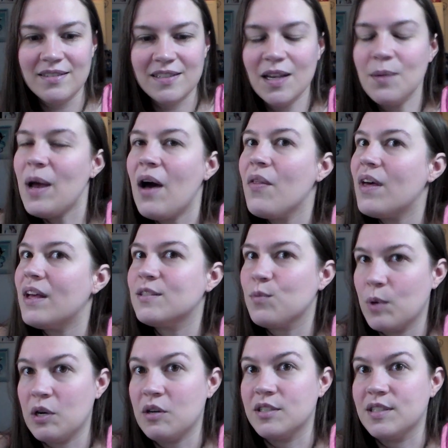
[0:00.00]
somehow that's
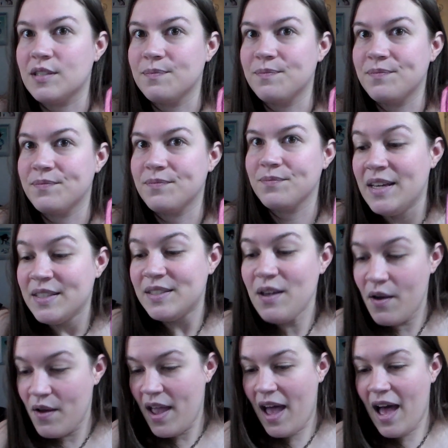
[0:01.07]
worse. So
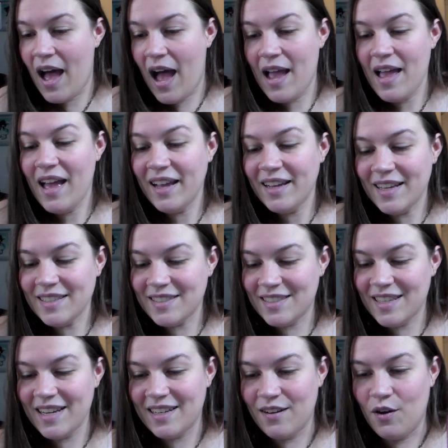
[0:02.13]
yeah, I guess
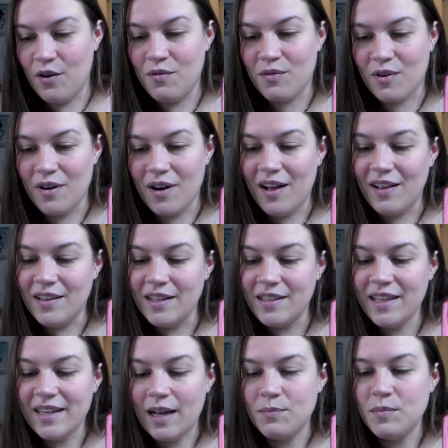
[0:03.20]
like overall,
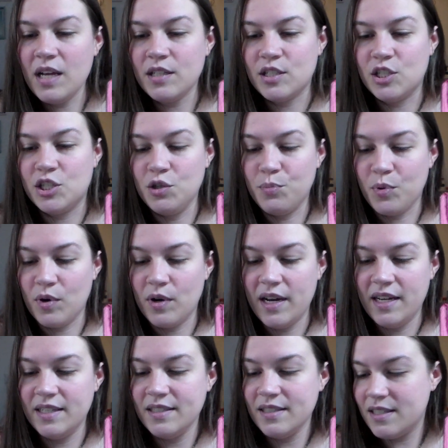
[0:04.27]
like I'm not super
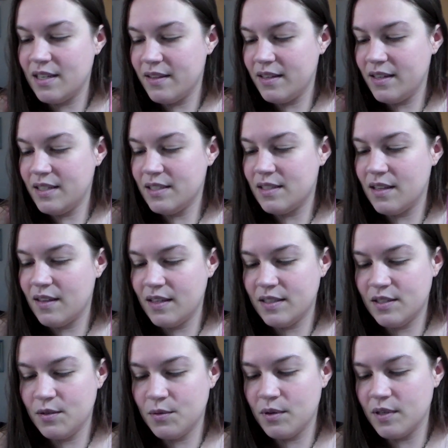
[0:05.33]
into
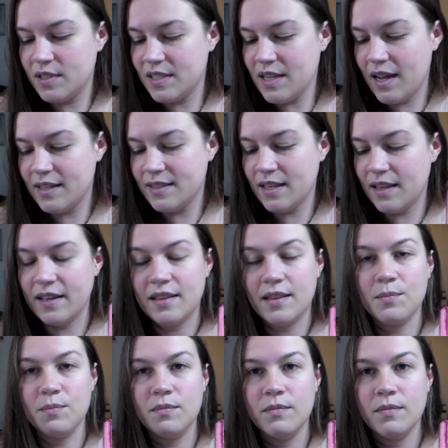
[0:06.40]
these newer designs. I like
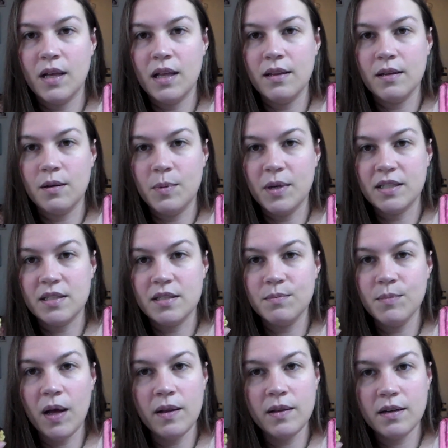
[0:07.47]
them a little bit
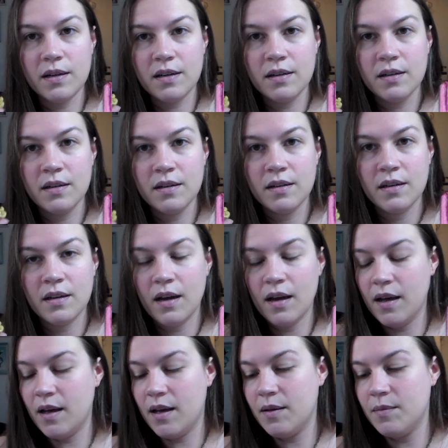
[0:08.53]
smaller,
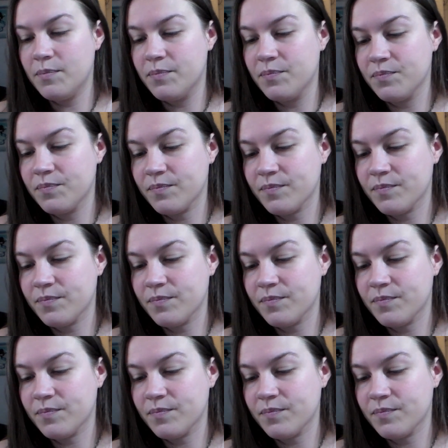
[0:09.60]
but